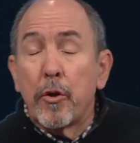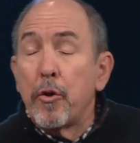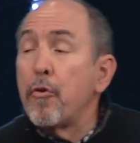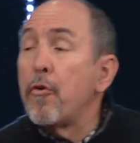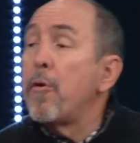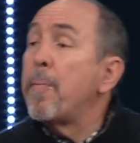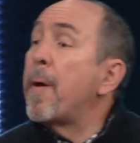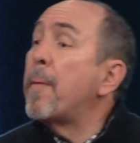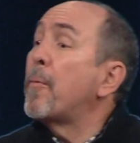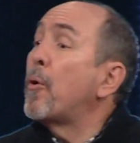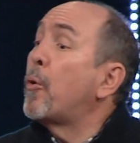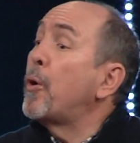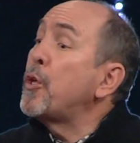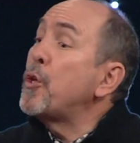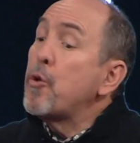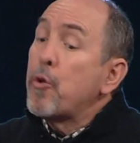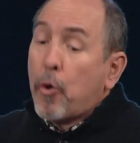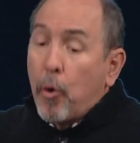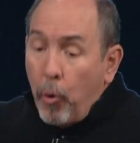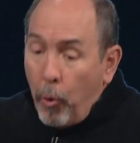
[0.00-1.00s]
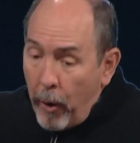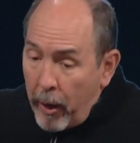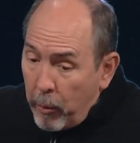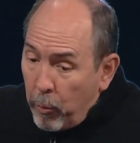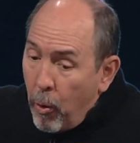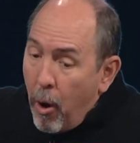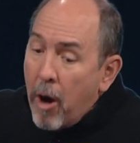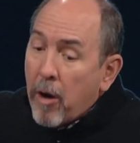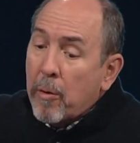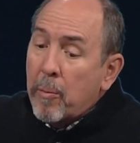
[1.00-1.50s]
You remember when you quit
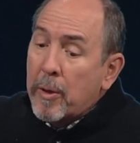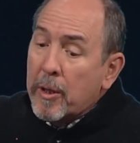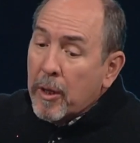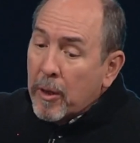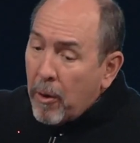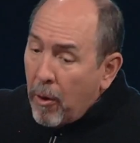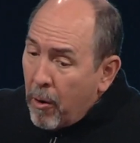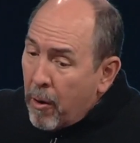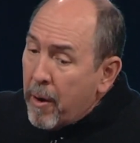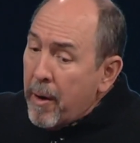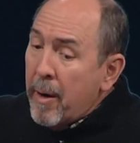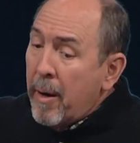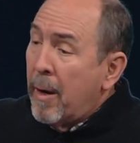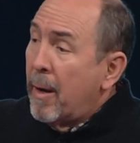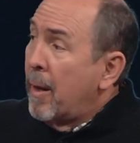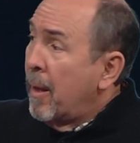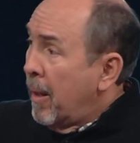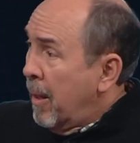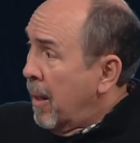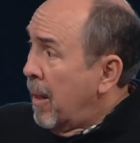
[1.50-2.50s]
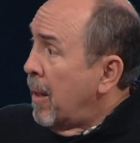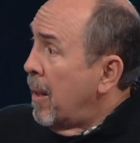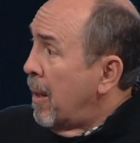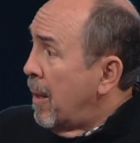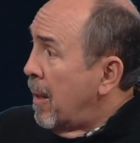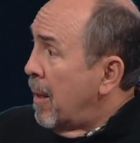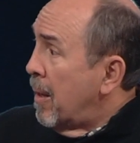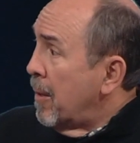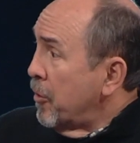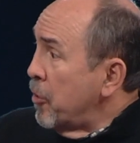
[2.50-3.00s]
walking with the Lord?
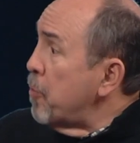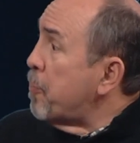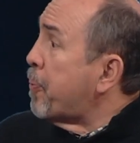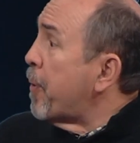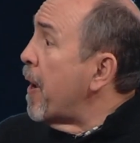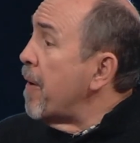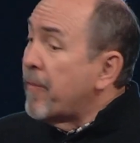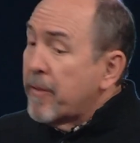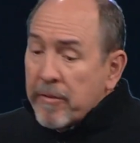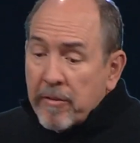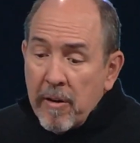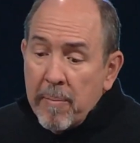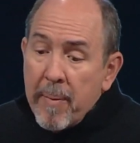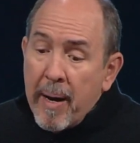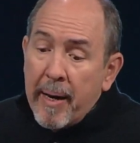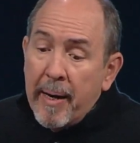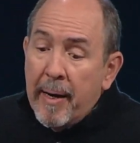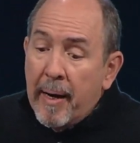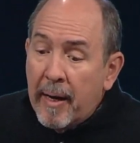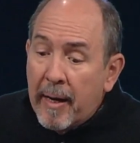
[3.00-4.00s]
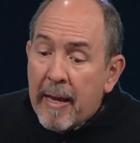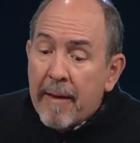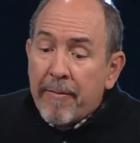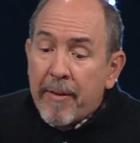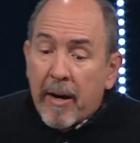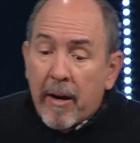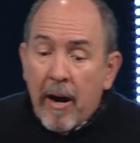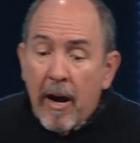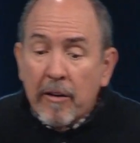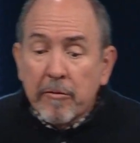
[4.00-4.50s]
You praying for somebody to leave
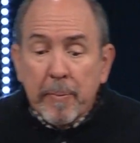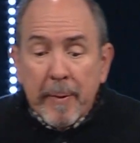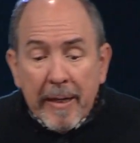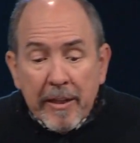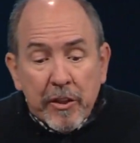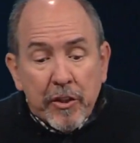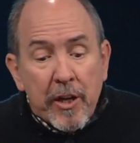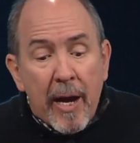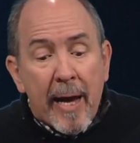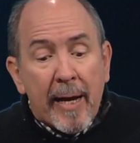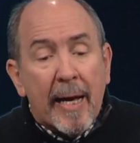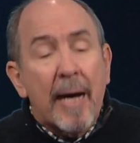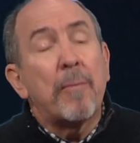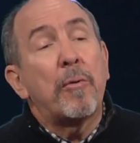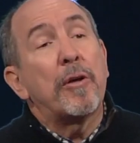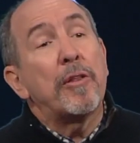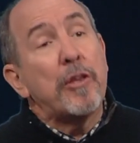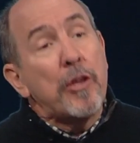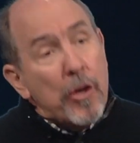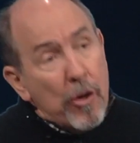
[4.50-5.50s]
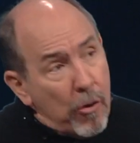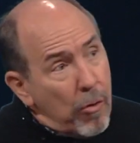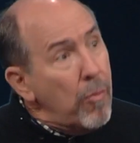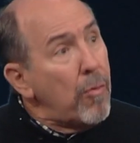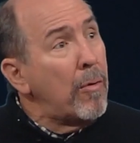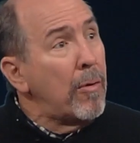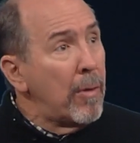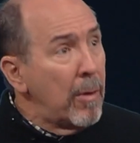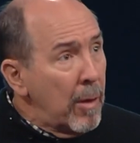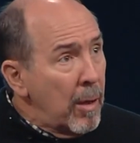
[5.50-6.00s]
their husband and shack up with you?
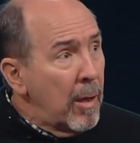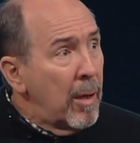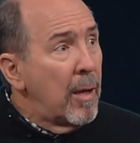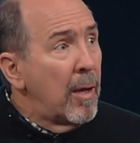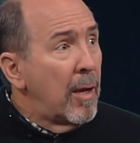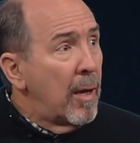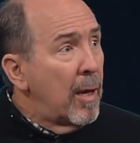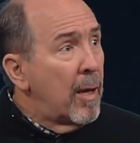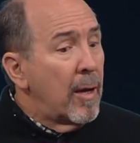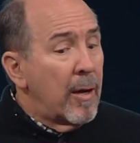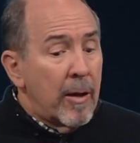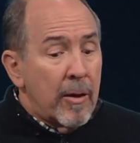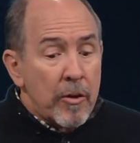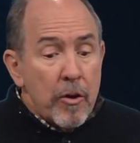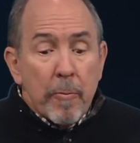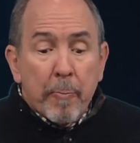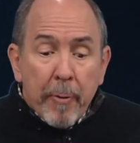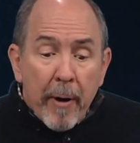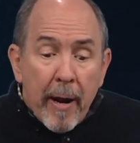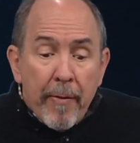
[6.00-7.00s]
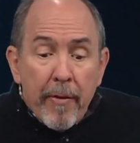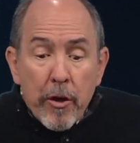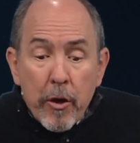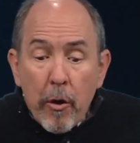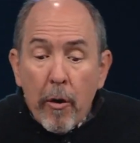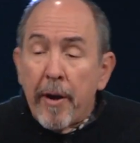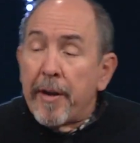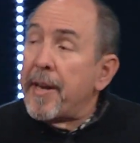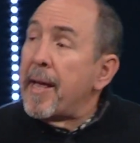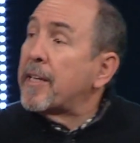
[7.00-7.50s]
You praying that
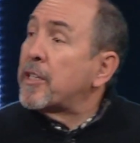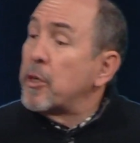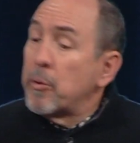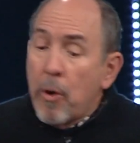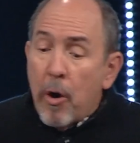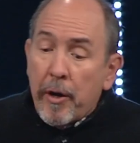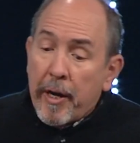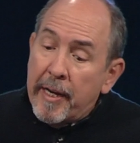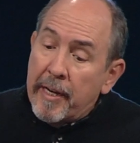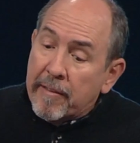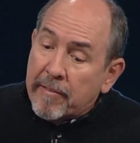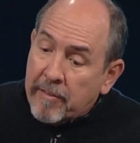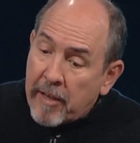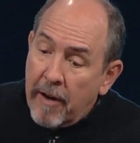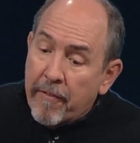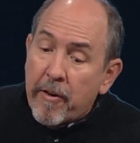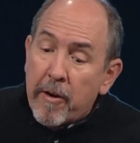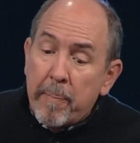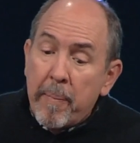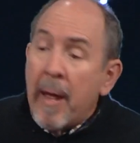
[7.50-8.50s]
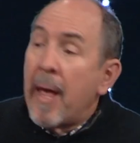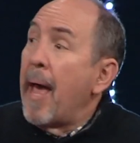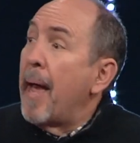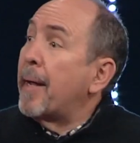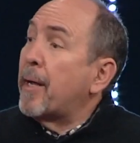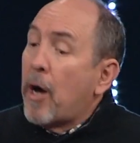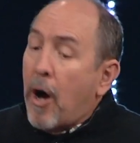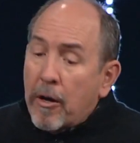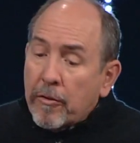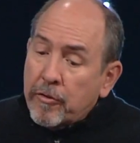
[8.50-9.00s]
your addiction won't get discovered
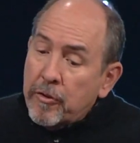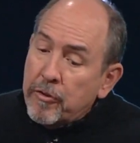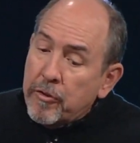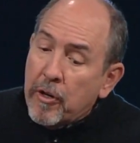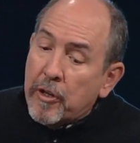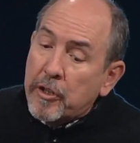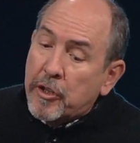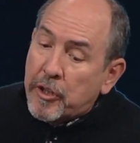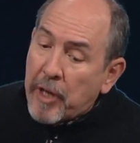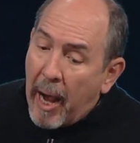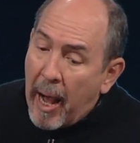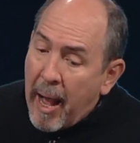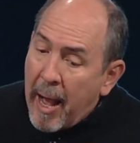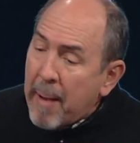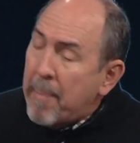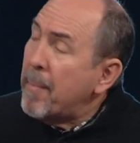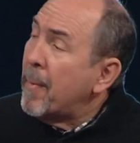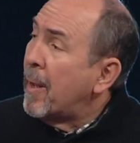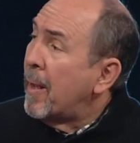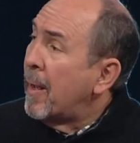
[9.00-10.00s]
and cost you your job?